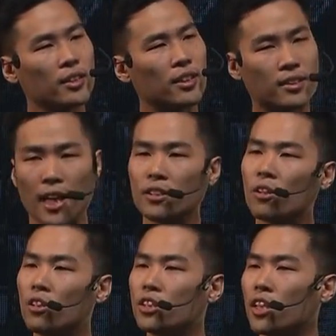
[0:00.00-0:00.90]
the
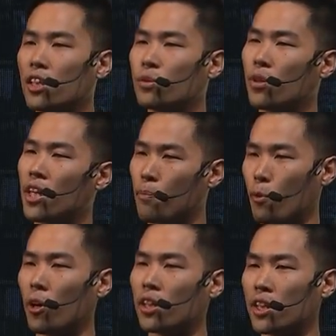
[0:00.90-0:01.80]
technology is really
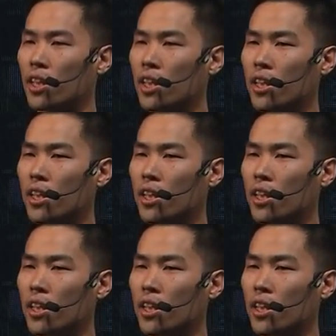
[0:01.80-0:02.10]
important.